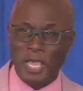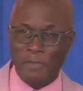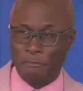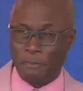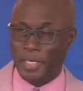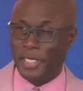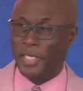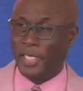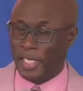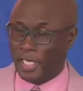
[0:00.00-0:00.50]

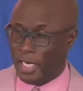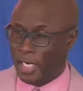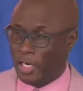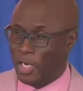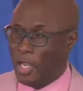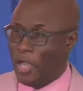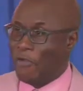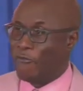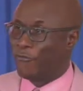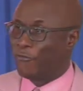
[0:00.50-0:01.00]
have been
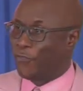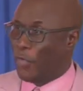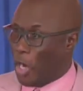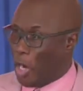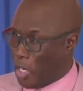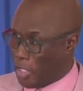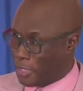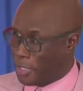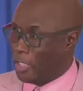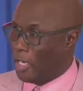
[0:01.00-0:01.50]
here
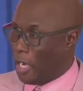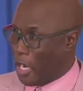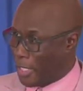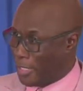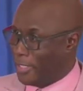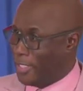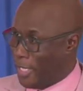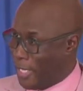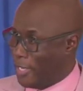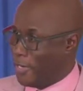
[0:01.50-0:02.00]
40
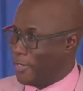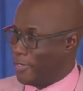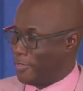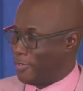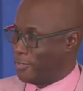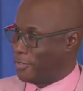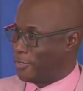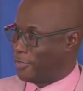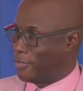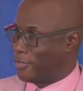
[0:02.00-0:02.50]
odd
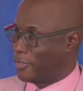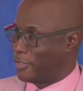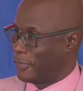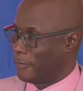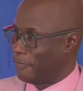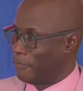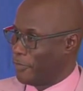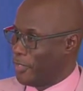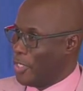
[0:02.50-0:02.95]
years,